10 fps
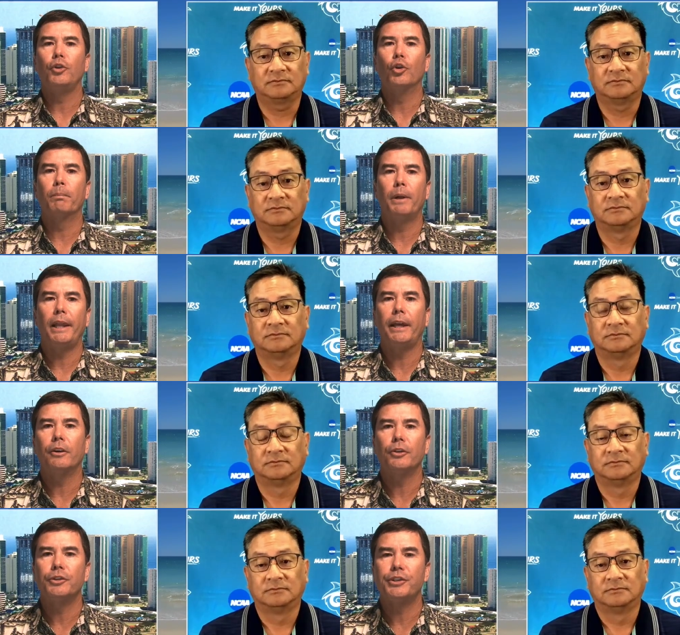Speaker 1: your
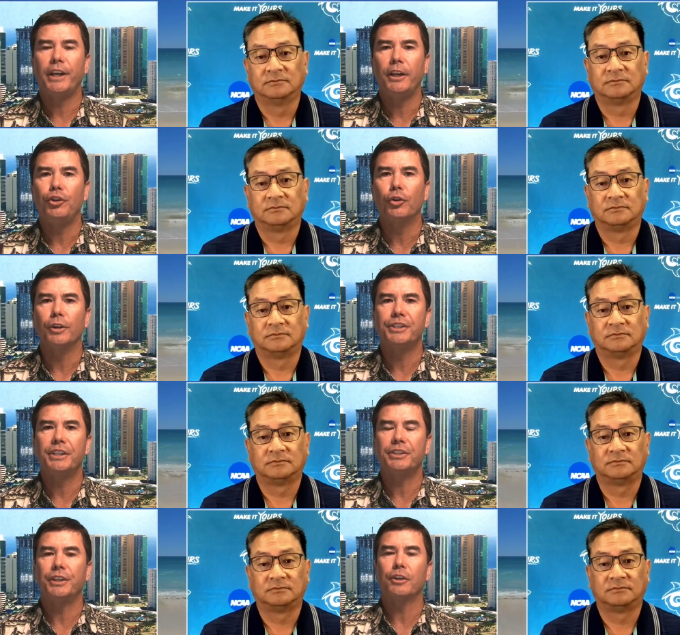players and your
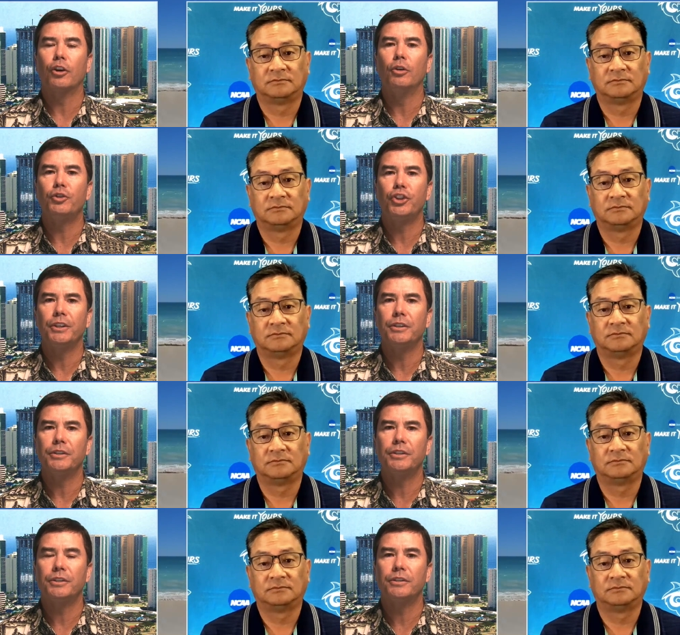assistant
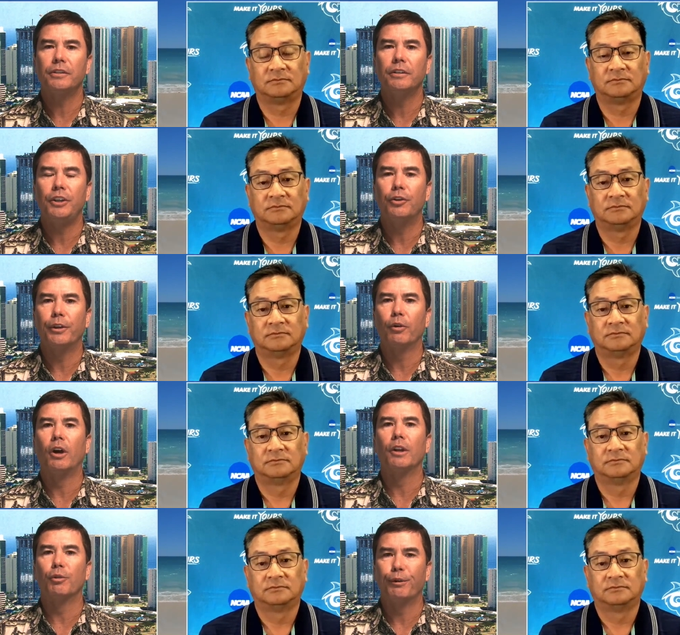coaches you know they're
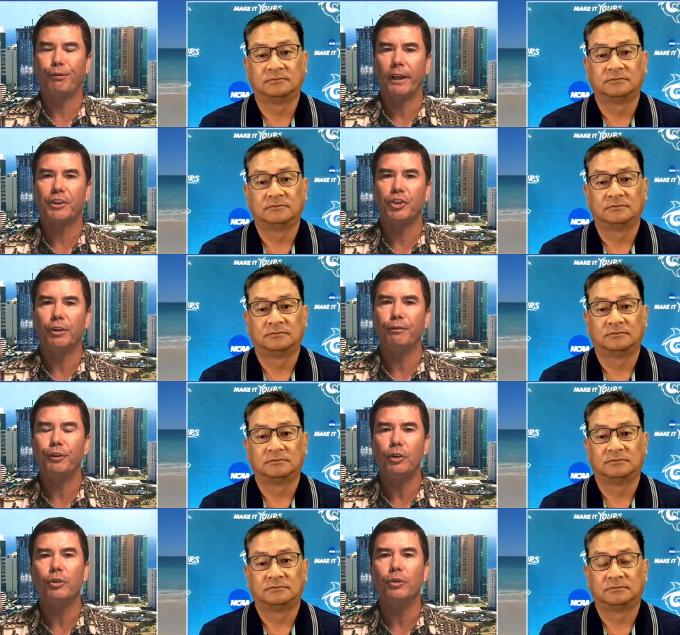all a reflection of
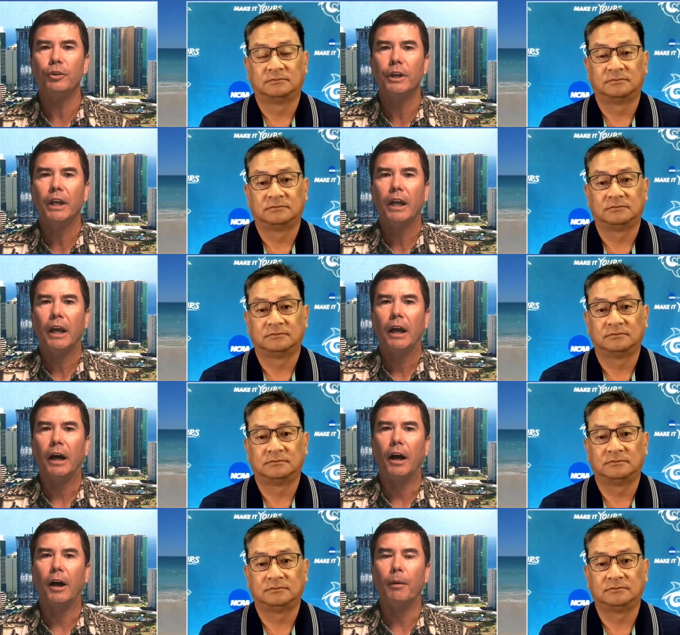you
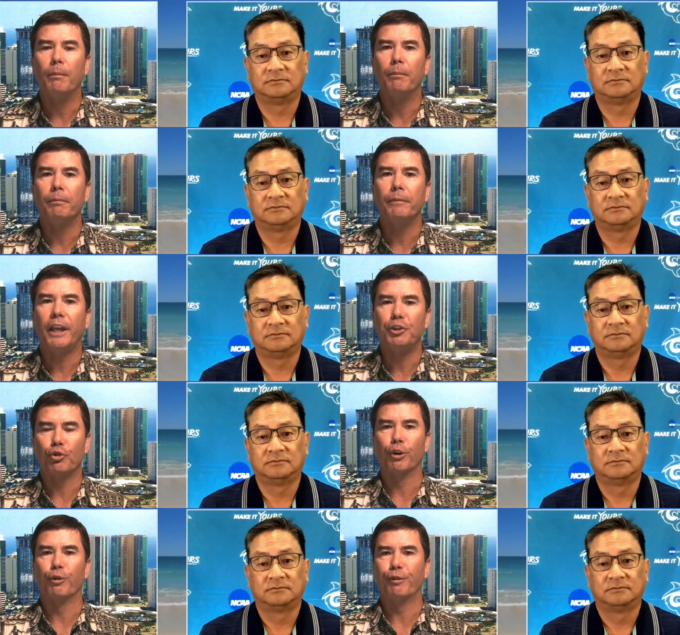um, and
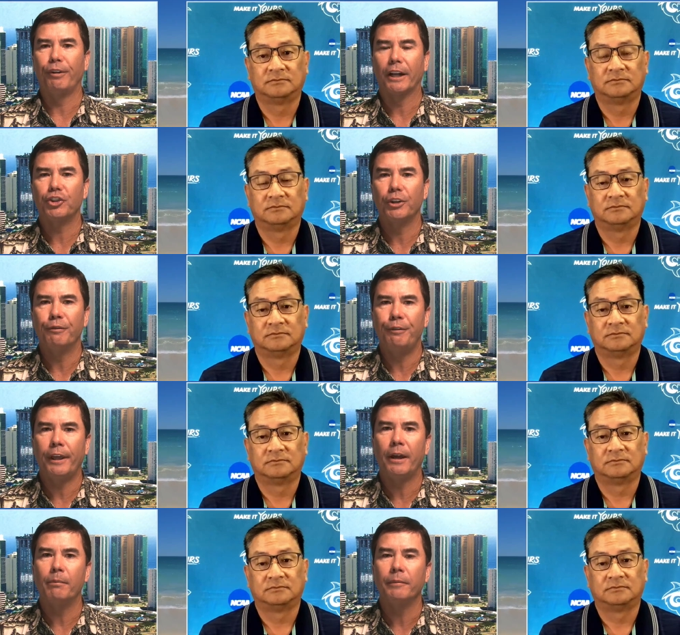you're a reflection of
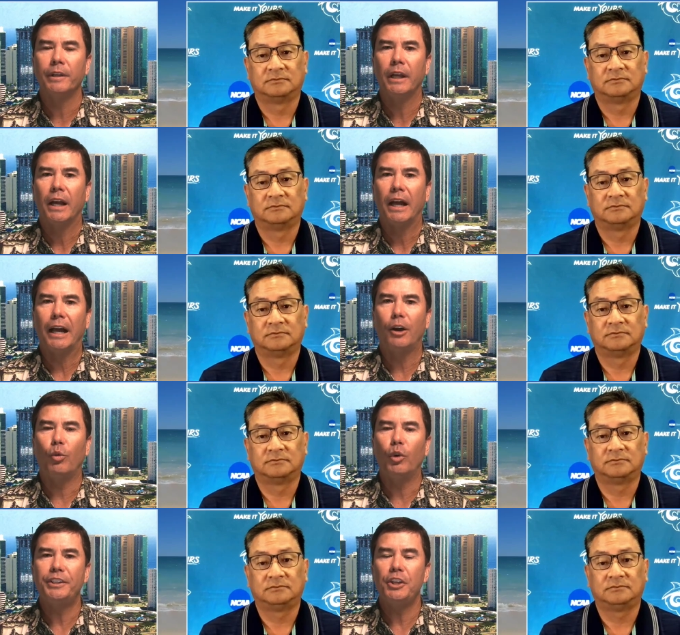them how
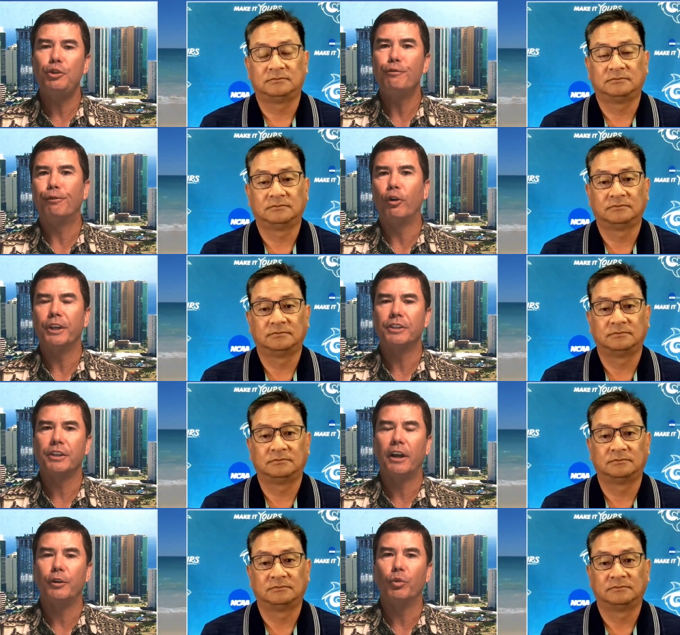what did you focus
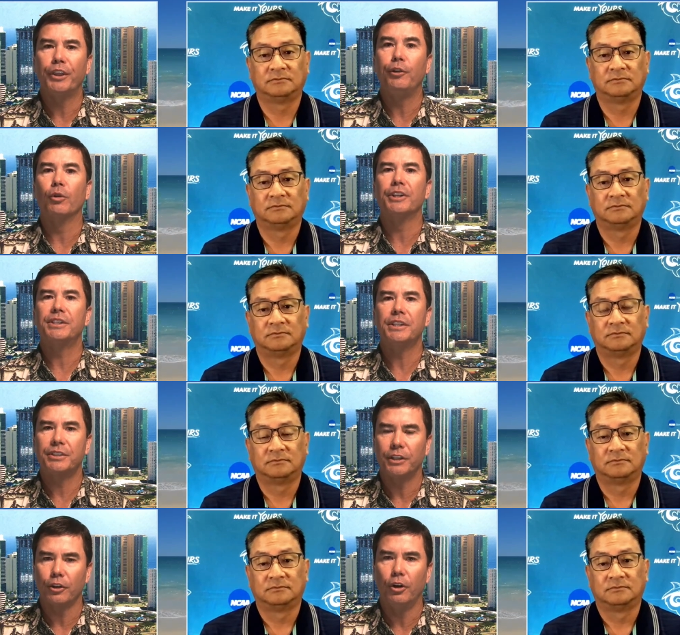on with your
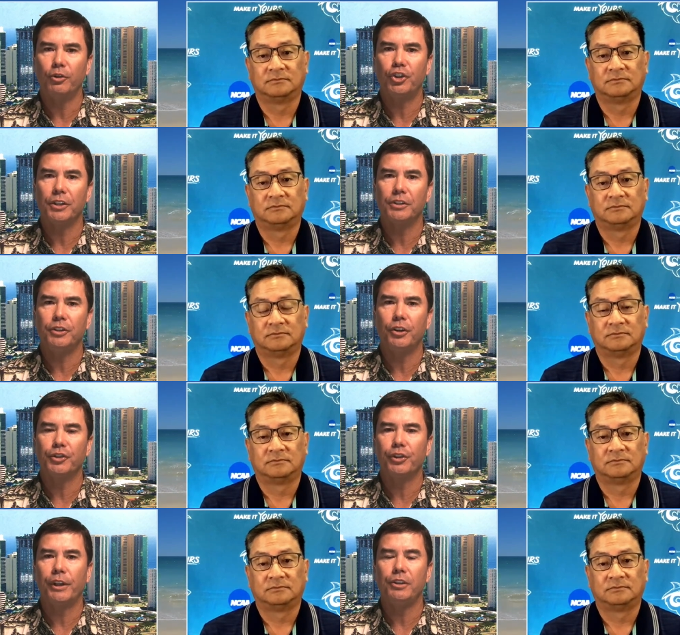assistant coaches you know
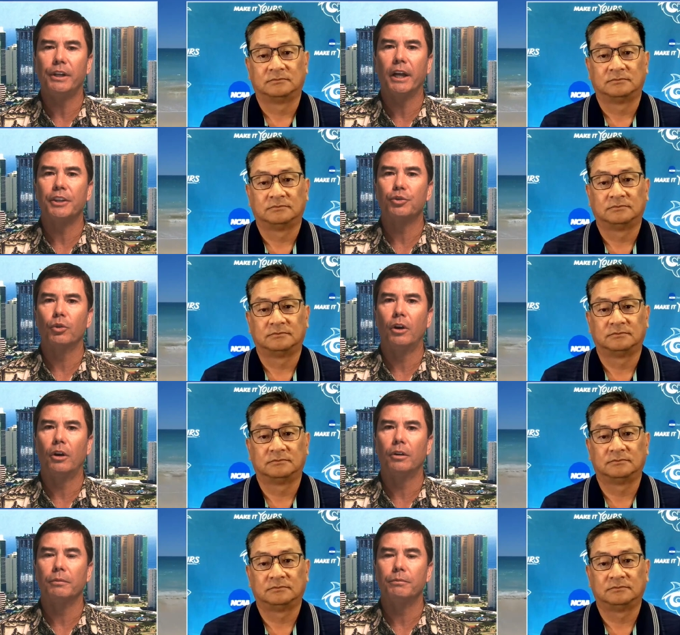so that you guys are
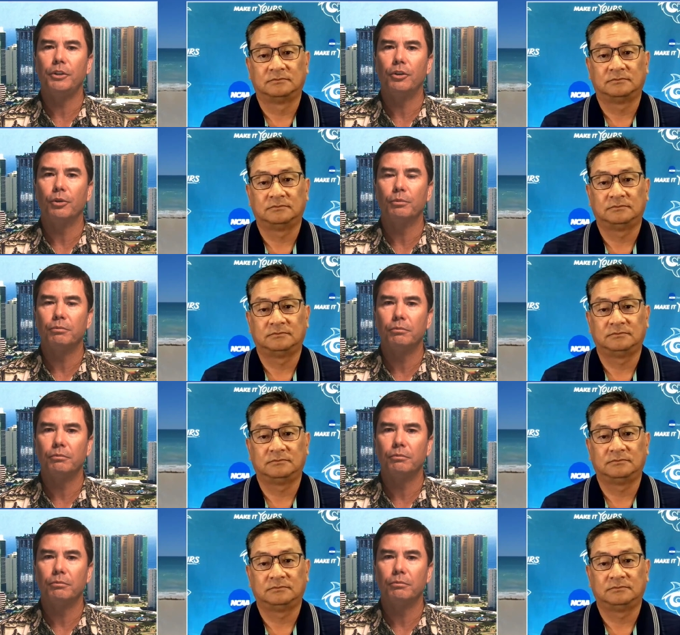all you know